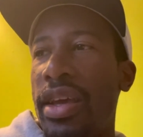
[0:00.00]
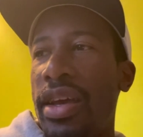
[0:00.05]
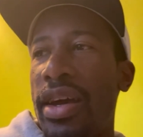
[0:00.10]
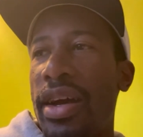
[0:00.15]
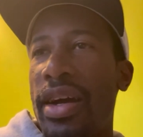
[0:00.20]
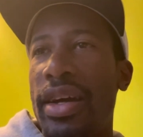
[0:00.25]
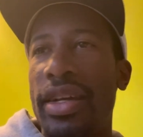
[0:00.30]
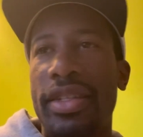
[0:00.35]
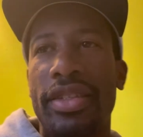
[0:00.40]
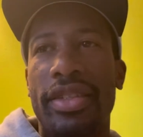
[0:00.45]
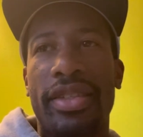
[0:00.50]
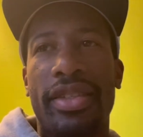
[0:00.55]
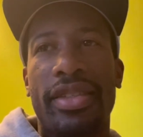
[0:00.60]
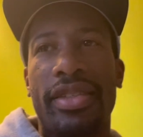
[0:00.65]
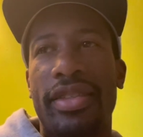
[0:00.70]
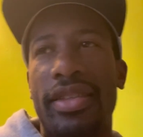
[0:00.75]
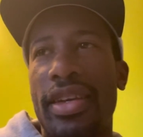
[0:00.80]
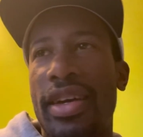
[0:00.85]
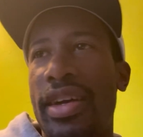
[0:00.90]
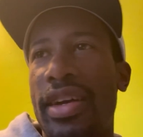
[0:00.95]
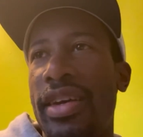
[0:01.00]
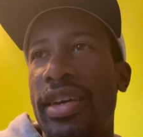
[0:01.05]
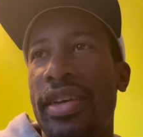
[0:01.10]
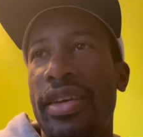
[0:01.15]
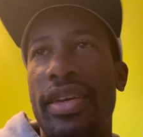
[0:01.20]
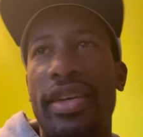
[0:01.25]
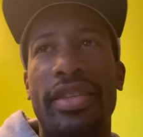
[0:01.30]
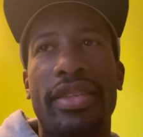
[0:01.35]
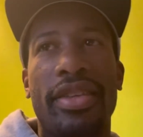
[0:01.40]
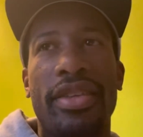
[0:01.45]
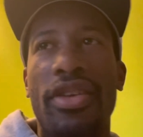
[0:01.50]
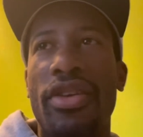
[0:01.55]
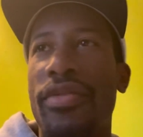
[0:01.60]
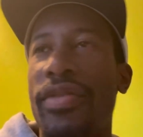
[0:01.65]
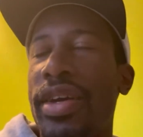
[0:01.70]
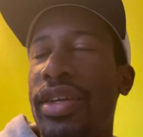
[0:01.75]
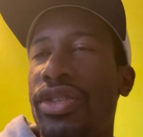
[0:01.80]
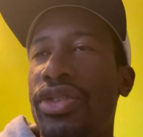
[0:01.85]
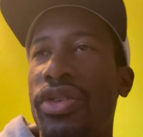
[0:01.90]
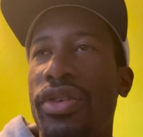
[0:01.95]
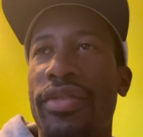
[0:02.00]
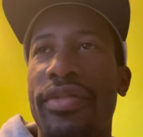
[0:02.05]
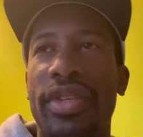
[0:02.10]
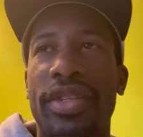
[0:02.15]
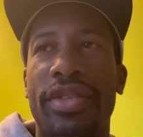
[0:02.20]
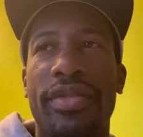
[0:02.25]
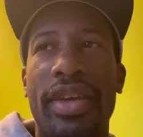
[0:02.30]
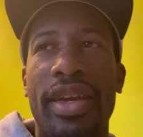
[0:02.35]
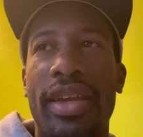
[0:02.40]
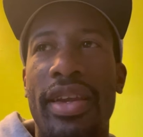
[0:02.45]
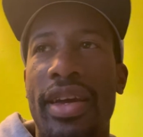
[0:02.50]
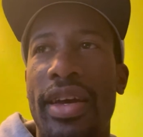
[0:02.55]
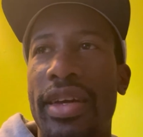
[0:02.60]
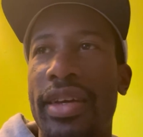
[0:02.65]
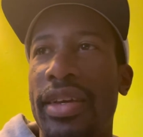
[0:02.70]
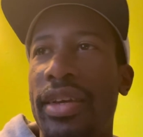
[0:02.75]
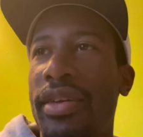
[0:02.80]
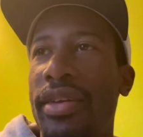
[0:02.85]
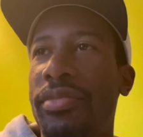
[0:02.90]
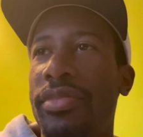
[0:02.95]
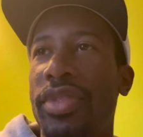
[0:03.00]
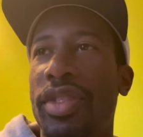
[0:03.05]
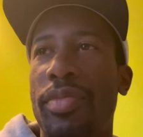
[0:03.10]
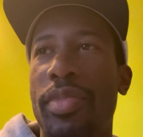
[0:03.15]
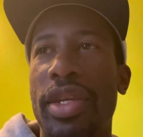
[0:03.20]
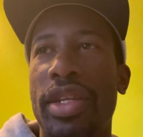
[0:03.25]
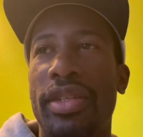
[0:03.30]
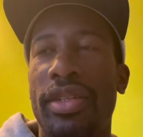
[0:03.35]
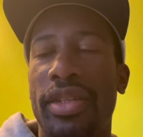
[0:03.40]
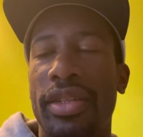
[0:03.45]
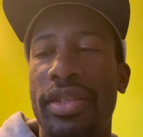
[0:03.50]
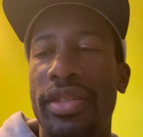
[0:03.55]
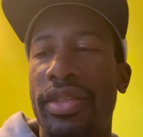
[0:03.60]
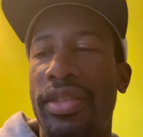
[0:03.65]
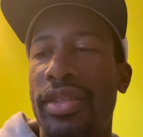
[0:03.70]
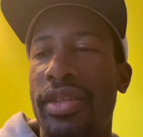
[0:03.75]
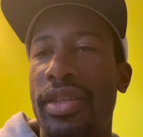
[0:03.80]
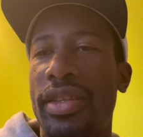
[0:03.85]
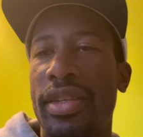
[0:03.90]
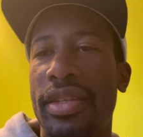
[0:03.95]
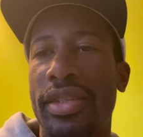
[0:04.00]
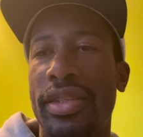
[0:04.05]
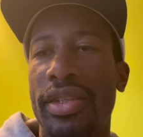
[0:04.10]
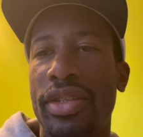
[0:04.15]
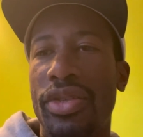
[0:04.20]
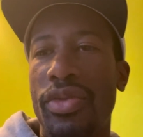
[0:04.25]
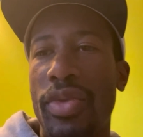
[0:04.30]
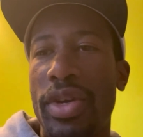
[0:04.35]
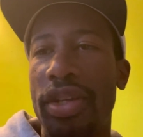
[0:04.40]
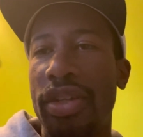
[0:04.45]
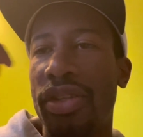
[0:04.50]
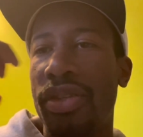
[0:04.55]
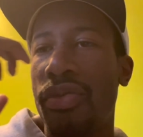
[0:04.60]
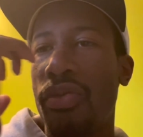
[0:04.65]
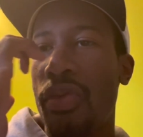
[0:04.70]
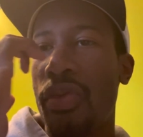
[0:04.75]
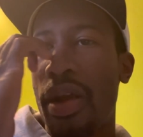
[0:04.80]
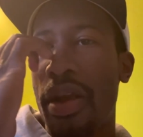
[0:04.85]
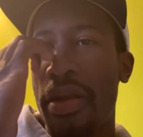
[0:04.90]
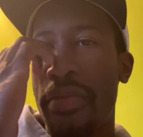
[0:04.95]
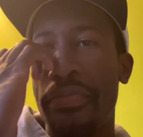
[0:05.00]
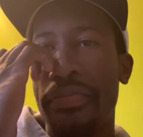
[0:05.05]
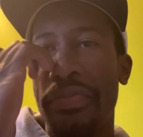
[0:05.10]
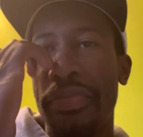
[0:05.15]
I as a Novak Djokovic fan, I am speechless in this situation where,